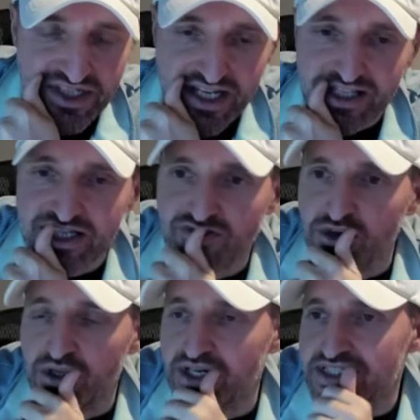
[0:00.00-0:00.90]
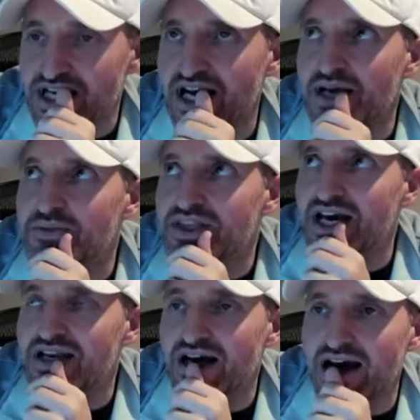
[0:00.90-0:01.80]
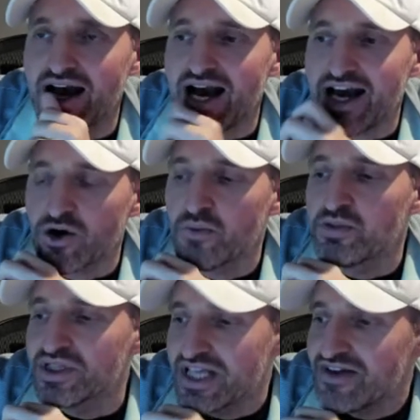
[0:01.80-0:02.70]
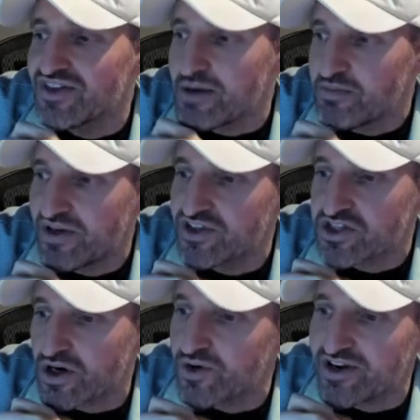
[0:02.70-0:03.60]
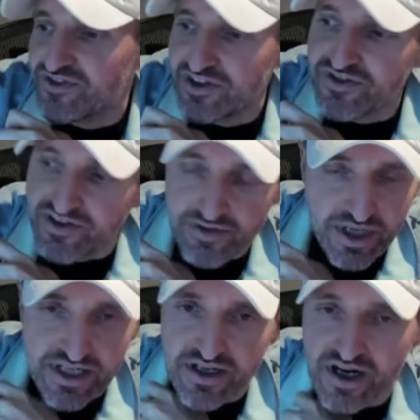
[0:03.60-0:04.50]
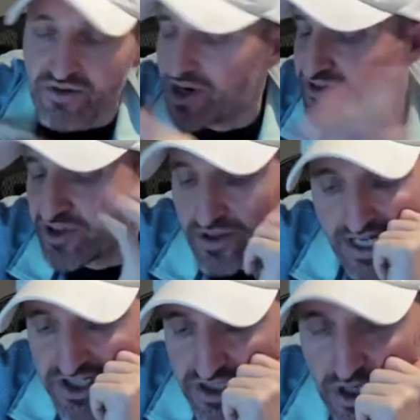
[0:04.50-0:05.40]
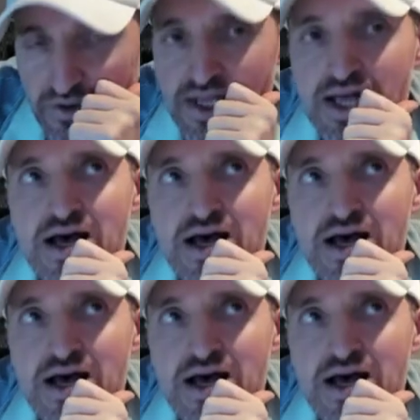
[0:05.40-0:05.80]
been saying this for a long time that I, I don't believe that pivots are a right feed for everybody, uh, right field. I just don't.